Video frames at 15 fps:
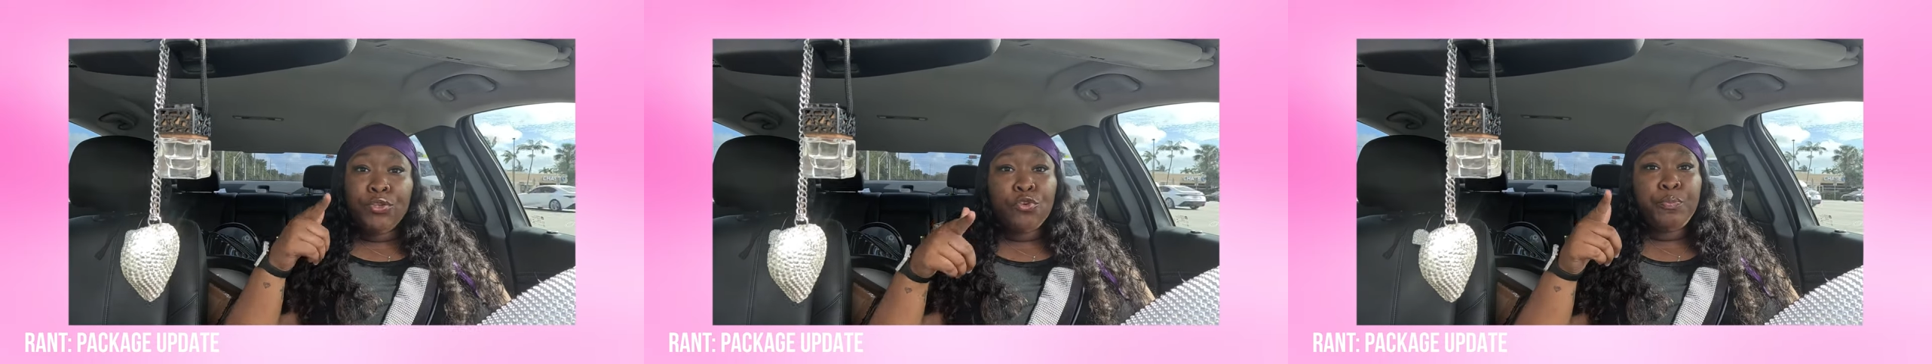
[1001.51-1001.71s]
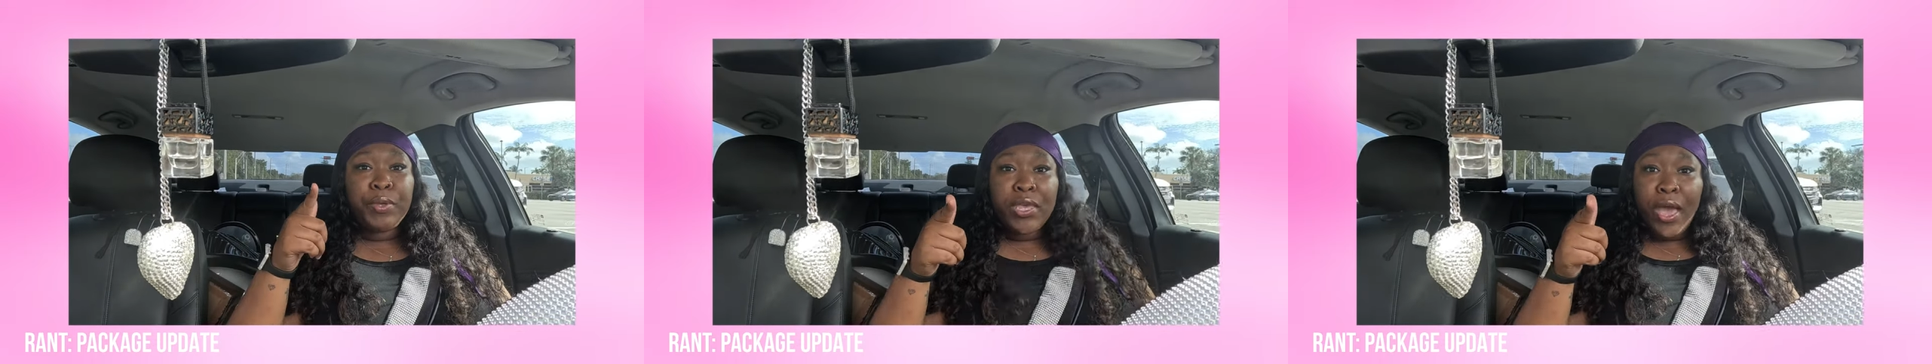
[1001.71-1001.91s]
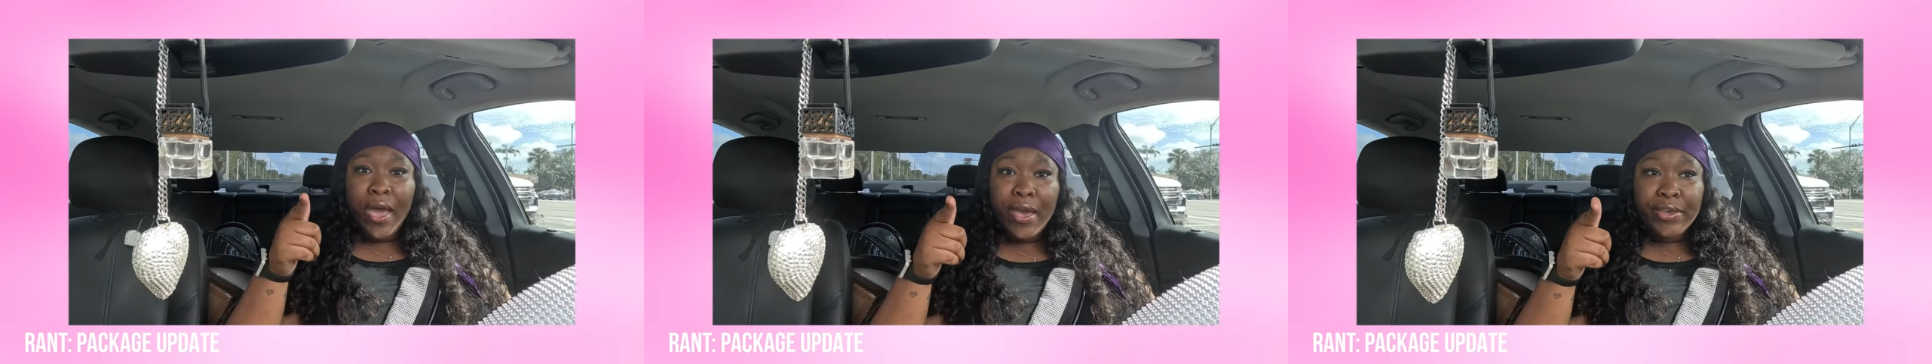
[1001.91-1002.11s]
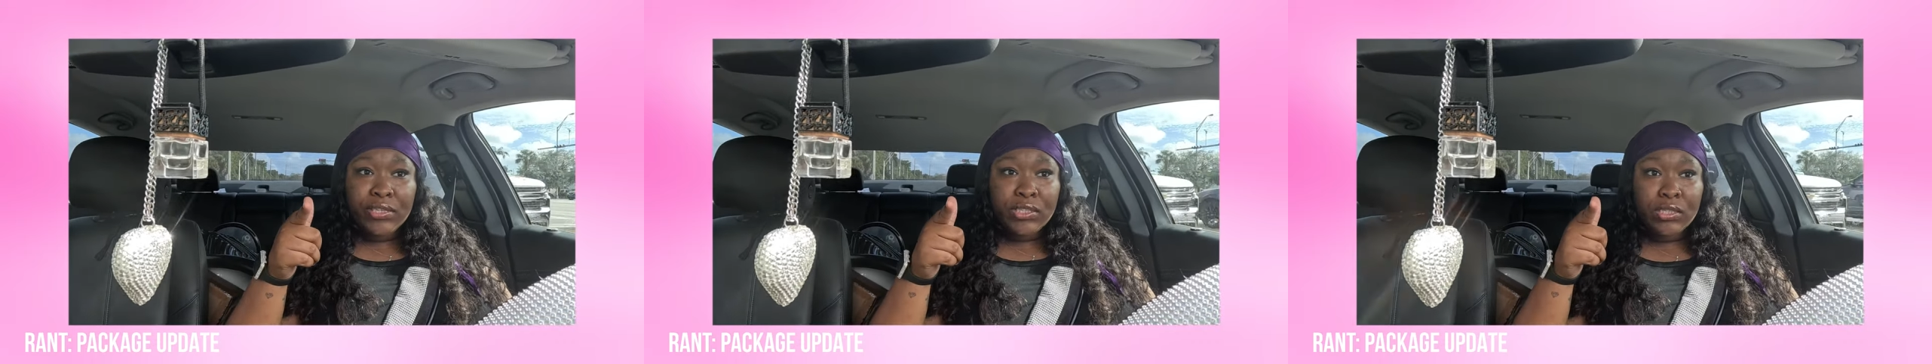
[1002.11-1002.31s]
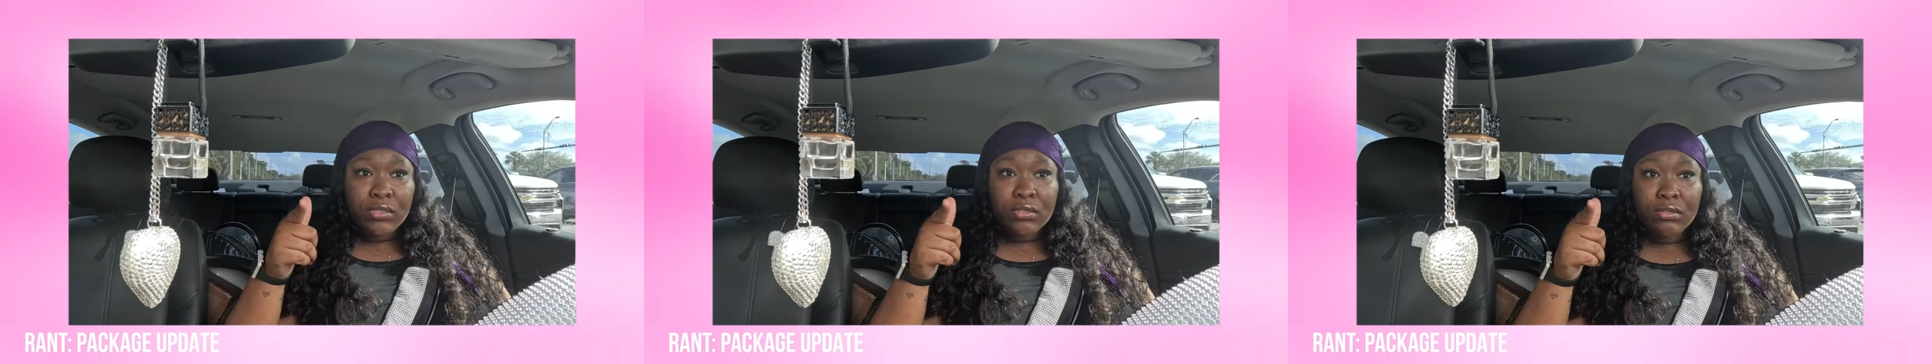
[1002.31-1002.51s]

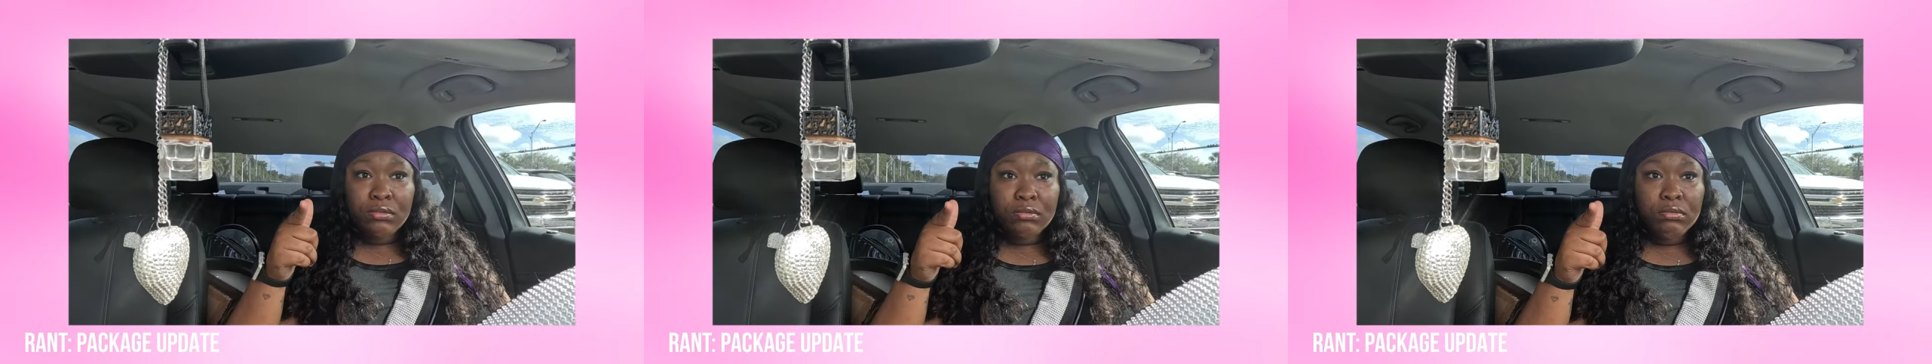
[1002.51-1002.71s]
UPS,